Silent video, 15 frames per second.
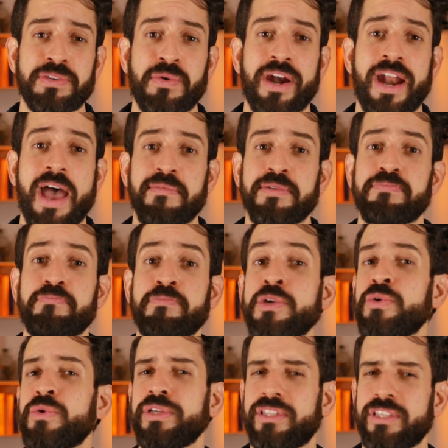you are having
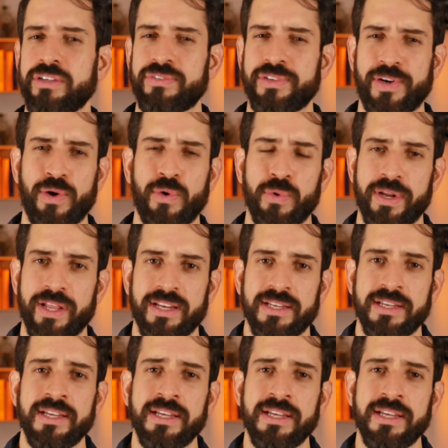purity of code. And